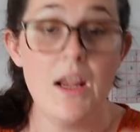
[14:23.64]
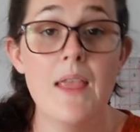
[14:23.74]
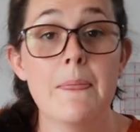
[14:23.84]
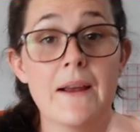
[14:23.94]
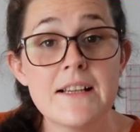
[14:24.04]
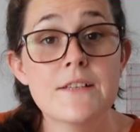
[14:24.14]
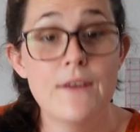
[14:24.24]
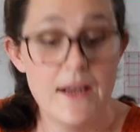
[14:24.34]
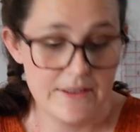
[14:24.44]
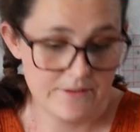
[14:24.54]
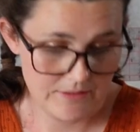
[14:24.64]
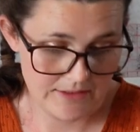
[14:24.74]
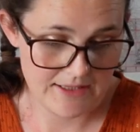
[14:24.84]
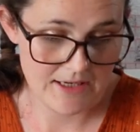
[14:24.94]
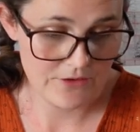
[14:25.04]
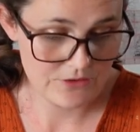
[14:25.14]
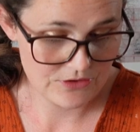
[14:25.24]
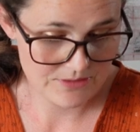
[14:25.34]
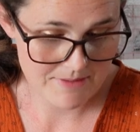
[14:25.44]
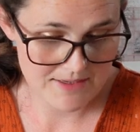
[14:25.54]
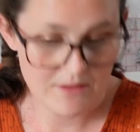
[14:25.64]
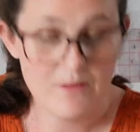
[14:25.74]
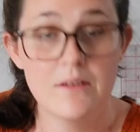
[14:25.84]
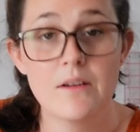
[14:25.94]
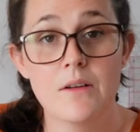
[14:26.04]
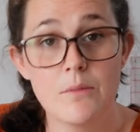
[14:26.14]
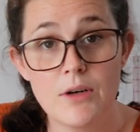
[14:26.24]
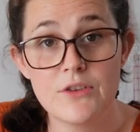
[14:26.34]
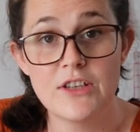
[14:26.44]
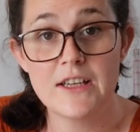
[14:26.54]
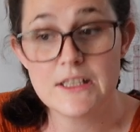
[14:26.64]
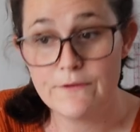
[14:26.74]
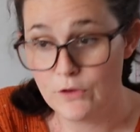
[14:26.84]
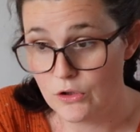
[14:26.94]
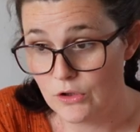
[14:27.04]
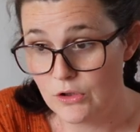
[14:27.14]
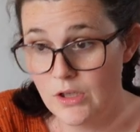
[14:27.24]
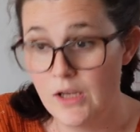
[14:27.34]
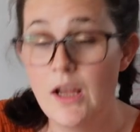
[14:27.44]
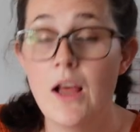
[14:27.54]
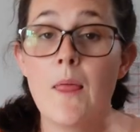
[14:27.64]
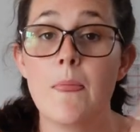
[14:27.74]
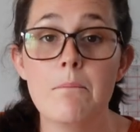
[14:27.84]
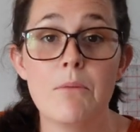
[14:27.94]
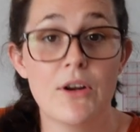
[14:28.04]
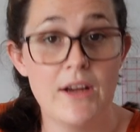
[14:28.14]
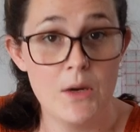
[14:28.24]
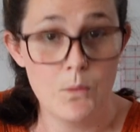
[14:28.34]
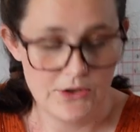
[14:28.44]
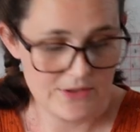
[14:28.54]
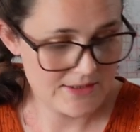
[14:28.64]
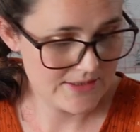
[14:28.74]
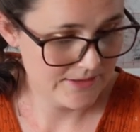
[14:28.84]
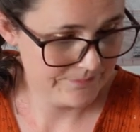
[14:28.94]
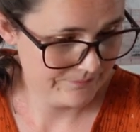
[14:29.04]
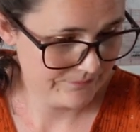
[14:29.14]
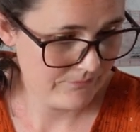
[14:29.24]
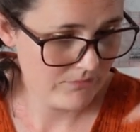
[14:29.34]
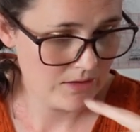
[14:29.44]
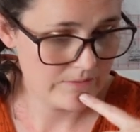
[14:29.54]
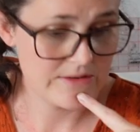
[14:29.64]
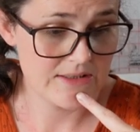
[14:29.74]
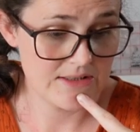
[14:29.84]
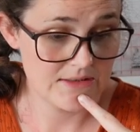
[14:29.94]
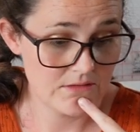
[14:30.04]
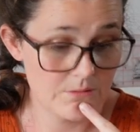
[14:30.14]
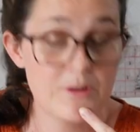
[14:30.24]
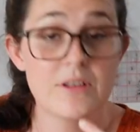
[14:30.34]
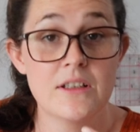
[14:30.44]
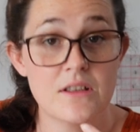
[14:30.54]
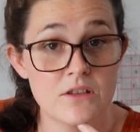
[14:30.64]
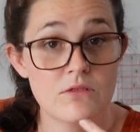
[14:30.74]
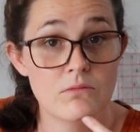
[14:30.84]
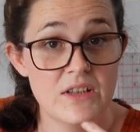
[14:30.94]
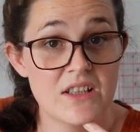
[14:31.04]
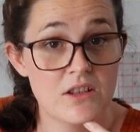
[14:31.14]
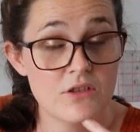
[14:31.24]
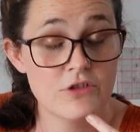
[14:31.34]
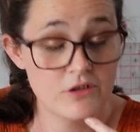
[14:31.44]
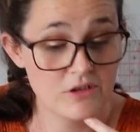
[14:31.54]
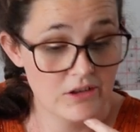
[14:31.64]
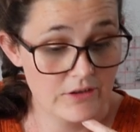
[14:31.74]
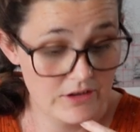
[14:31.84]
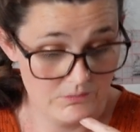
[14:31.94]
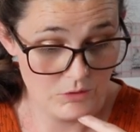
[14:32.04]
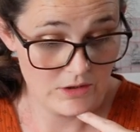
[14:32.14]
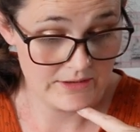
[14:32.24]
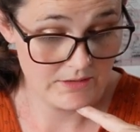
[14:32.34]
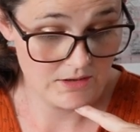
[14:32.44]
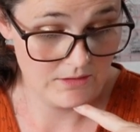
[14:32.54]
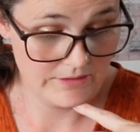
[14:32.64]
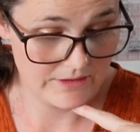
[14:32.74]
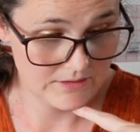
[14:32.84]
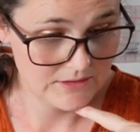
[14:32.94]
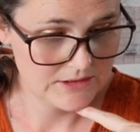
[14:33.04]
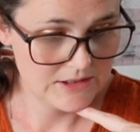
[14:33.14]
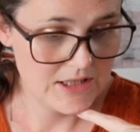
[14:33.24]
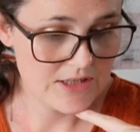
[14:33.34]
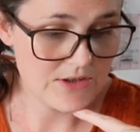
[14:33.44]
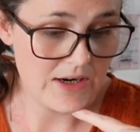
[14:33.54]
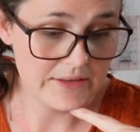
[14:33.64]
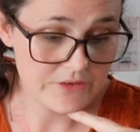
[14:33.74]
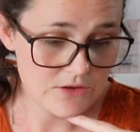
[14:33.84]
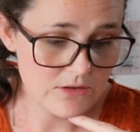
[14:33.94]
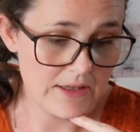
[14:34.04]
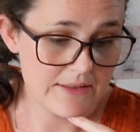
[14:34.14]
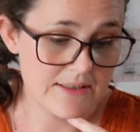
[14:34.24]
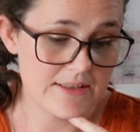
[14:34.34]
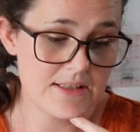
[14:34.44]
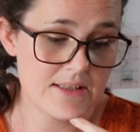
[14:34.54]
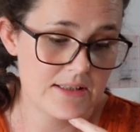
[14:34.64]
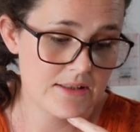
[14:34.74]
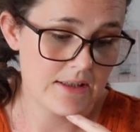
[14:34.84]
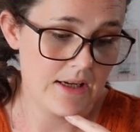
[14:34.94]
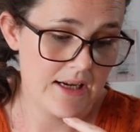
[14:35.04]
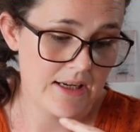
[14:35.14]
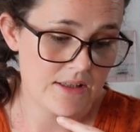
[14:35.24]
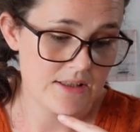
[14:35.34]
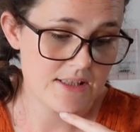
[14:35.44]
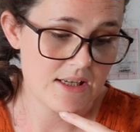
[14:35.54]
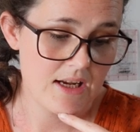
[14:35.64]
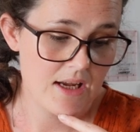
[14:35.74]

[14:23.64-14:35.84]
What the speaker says: and that is fine. I can't just make projects for the body I want, which is a body that is a lot stronger than what I'm currently. So I do like this, and